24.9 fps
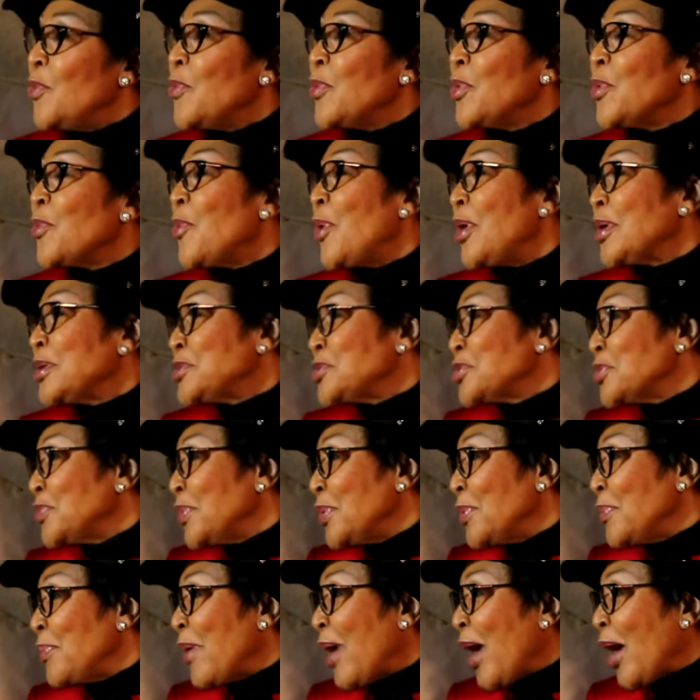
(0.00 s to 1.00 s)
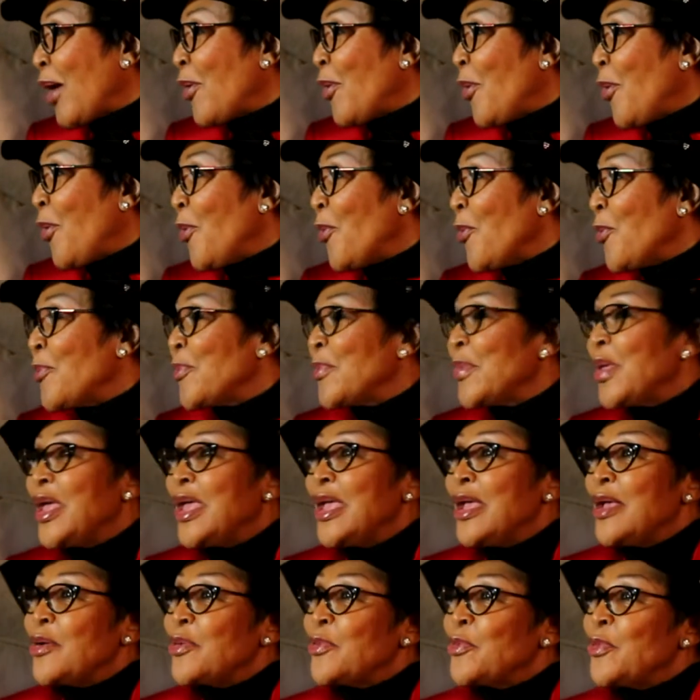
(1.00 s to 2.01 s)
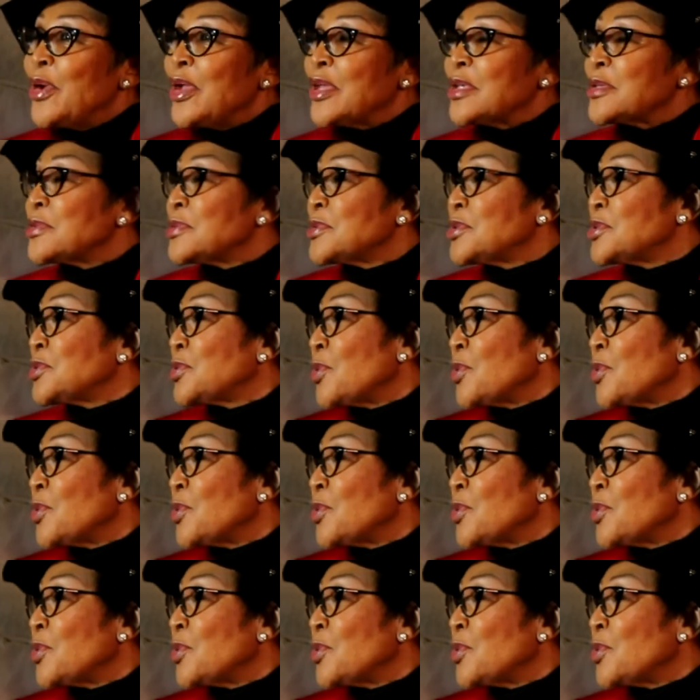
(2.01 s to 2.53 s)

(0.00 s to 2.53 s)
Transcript: We want to be back home. We're